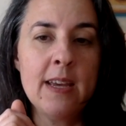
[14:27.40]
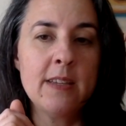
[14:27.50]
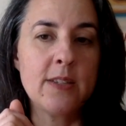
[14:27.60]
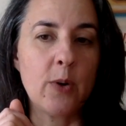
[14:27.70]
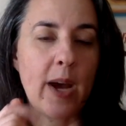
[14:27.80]

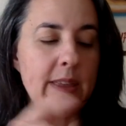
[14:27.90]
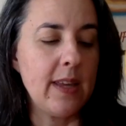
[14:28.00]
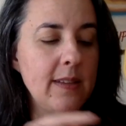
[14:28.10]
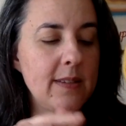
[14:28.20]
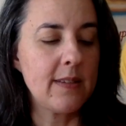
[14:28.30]
So I
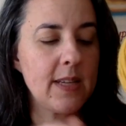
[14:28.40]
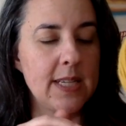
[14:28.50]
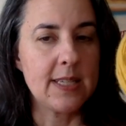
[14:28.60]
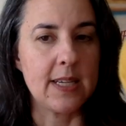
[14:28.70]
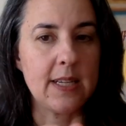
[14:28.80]
think this is going
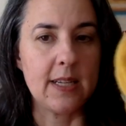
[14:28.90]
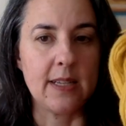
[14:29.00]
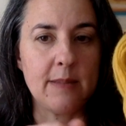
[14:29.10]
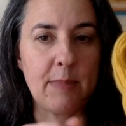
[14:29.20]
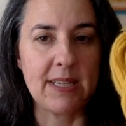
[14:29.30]
to sit
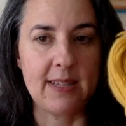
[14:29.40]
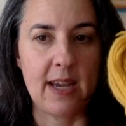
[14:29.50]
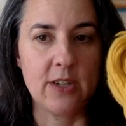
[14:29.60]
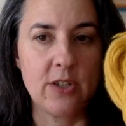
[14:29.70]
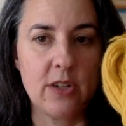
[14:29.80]
in my
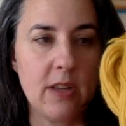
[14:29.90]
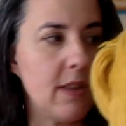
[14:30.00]
stash,